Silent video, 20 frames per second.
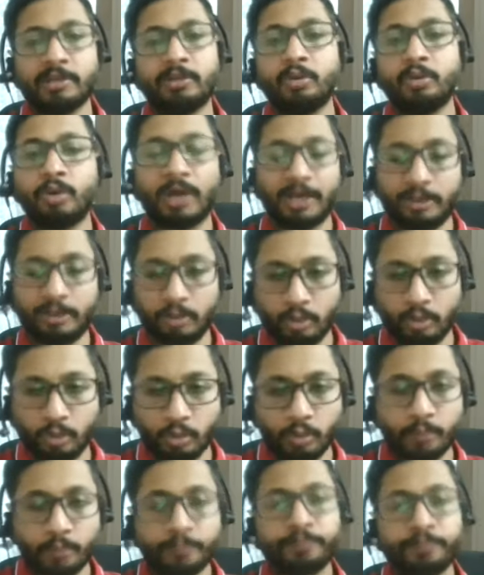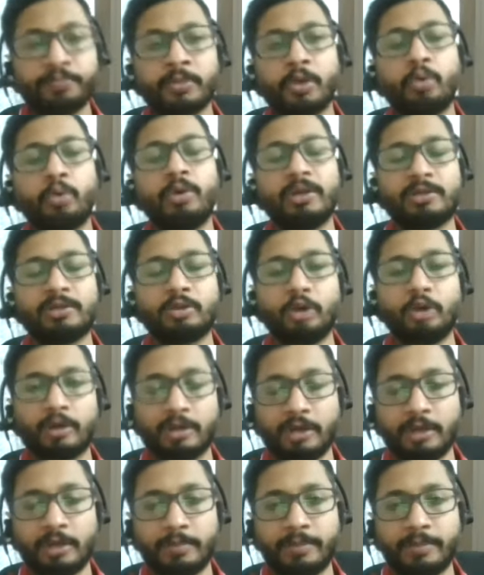you had to do, OS got
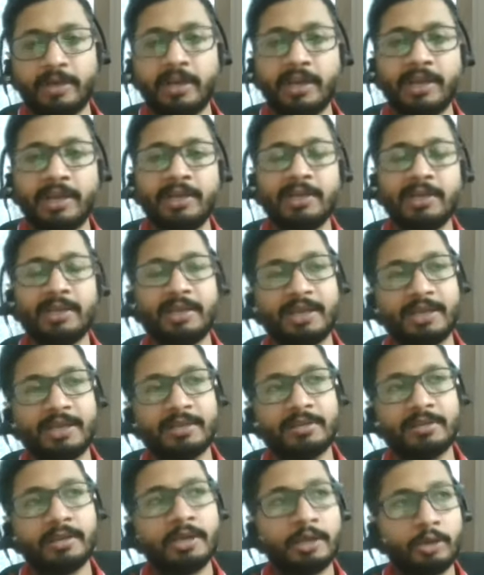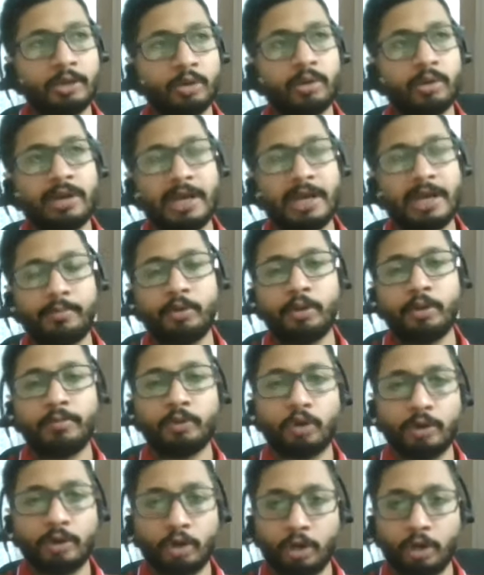corrupted. Any case, your laptop,
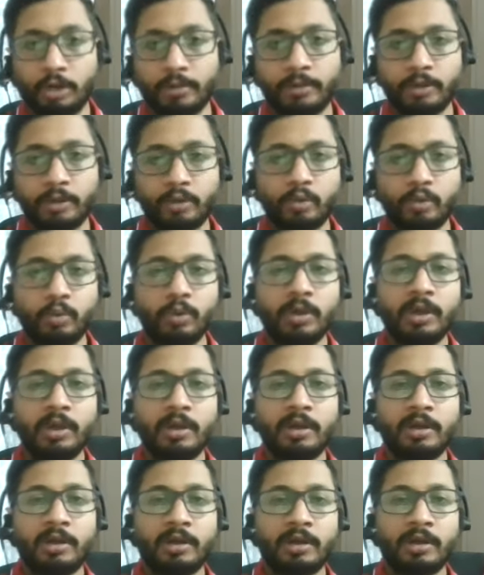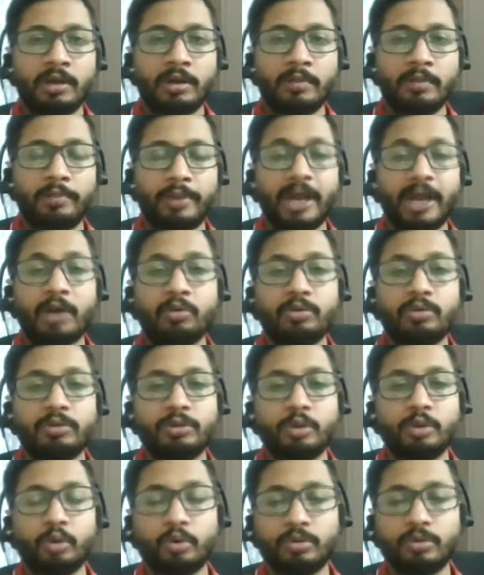you are not able to browse
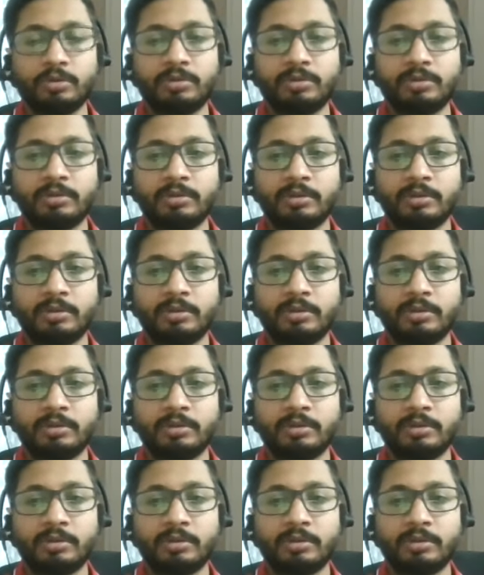those